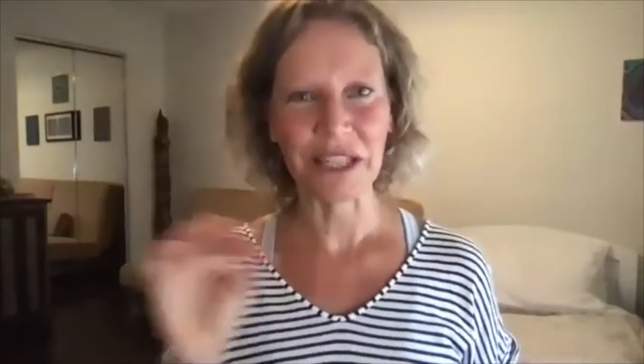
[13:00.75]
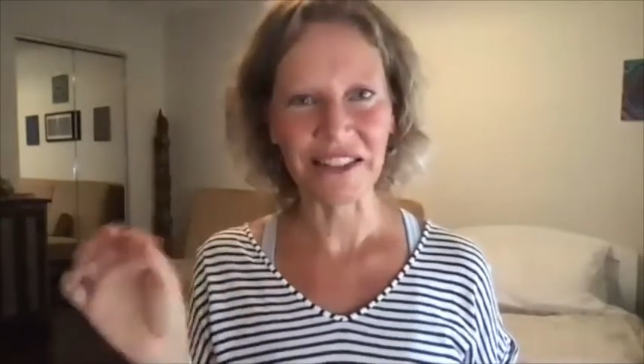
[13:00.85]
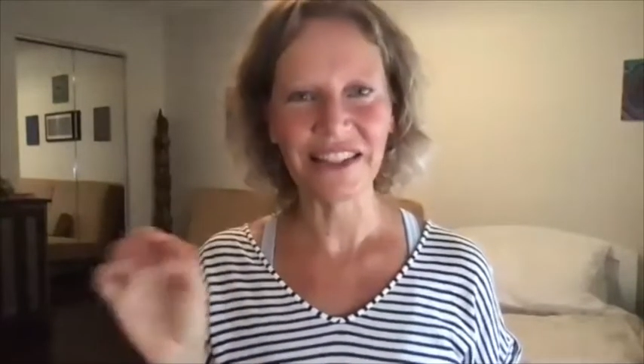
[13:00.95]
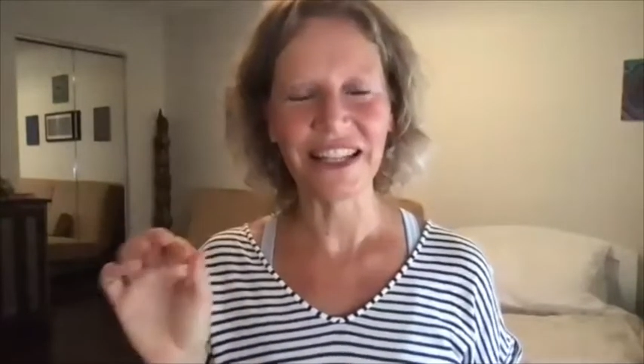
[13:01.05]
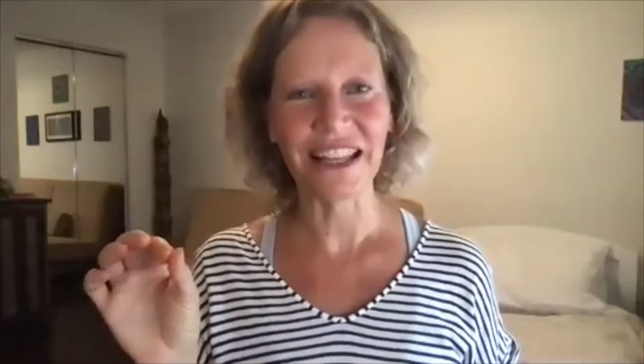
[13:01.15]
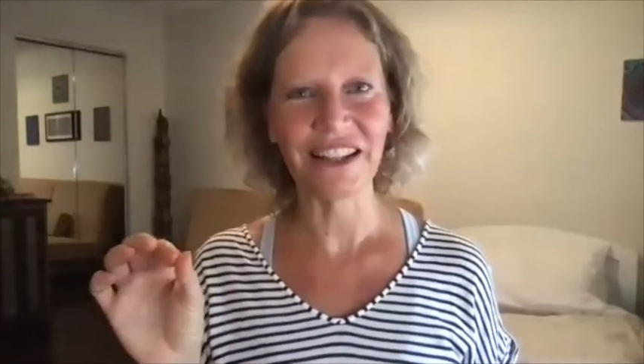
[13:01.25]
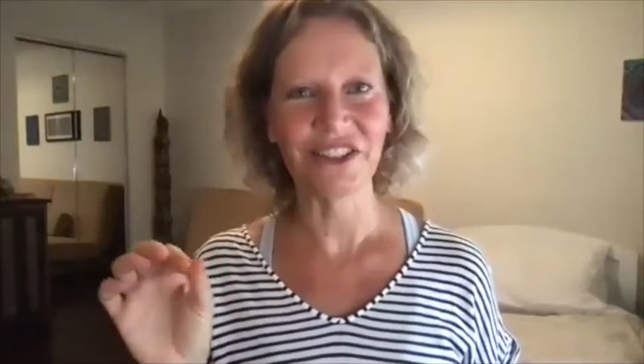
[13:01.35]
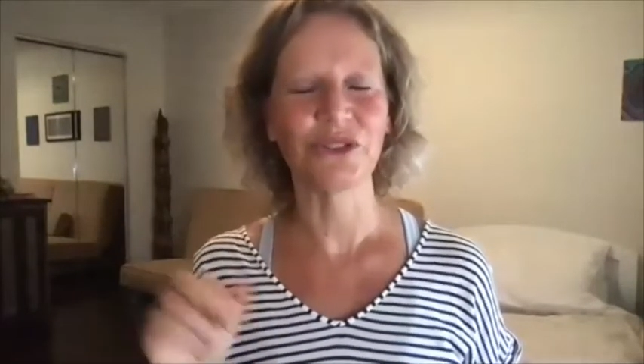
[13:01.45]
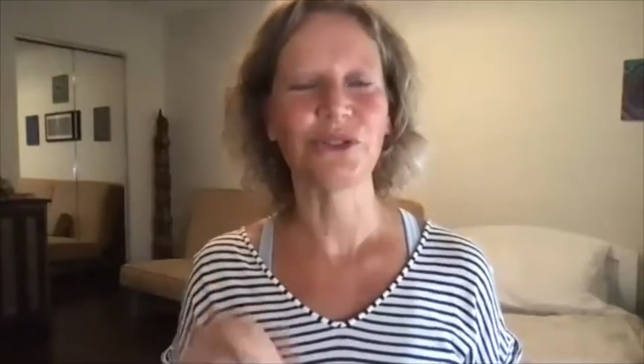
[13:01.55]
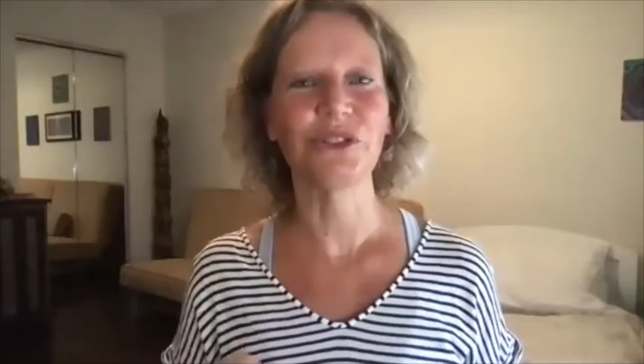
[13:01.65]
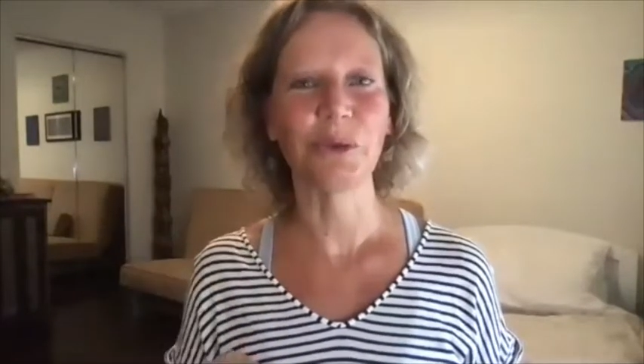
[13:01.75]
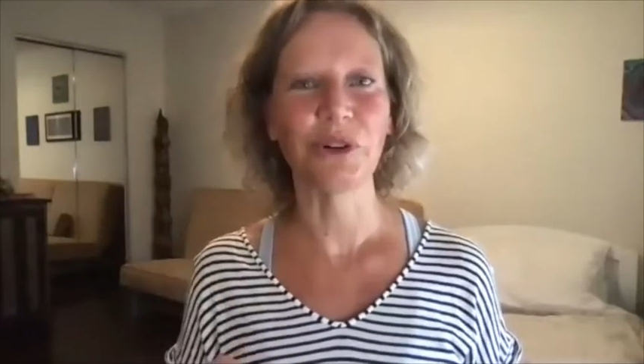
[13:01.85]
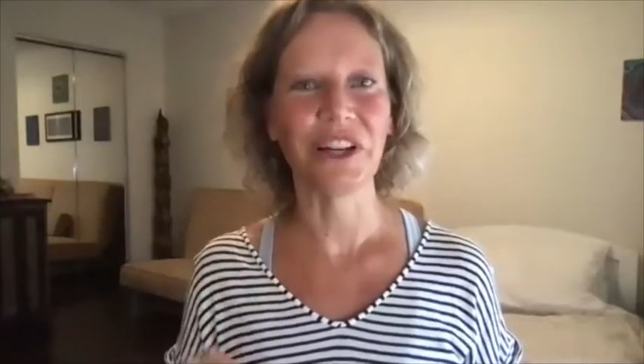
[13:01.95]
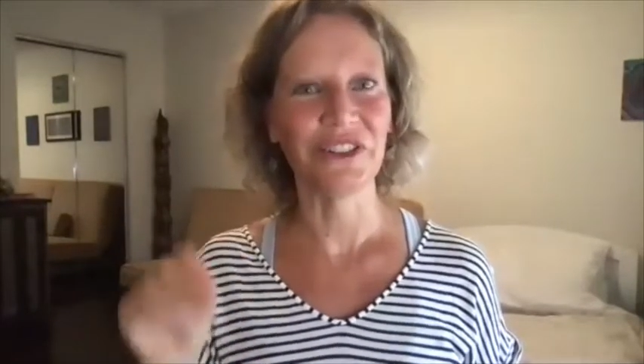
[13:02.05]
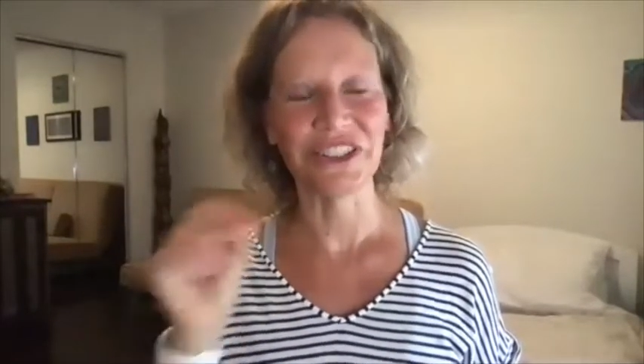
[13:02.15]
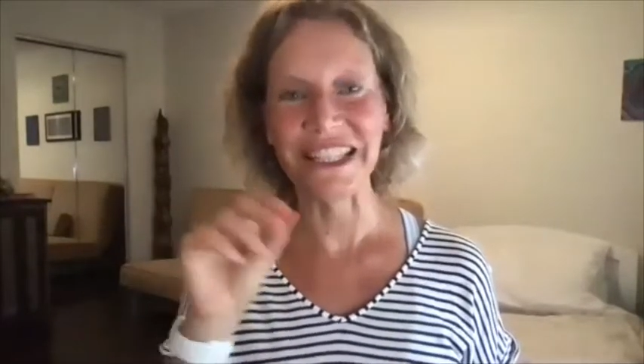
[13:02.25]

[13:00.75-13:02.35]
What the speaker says: in the Netherlands or somewhere else in